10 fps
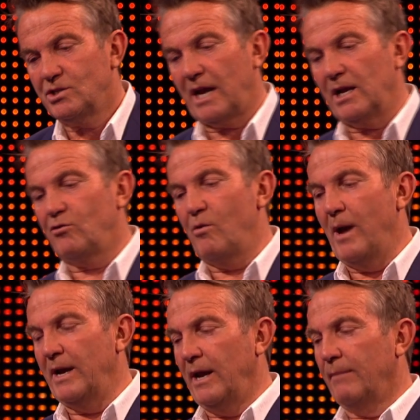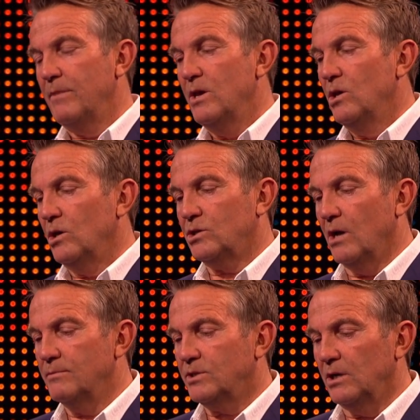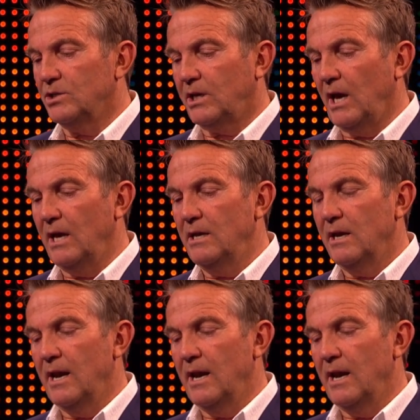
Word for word: seconds remaining. Your time starts again